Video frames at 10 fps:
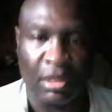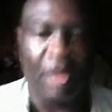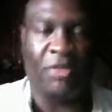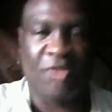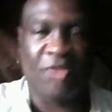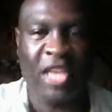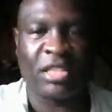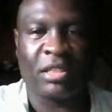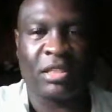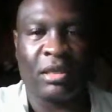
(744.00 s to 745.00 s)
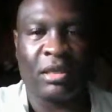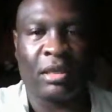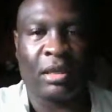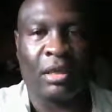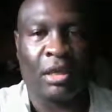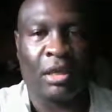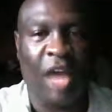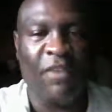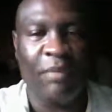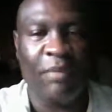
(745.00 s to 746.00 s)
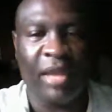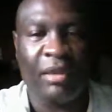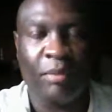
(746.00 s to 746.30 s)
This government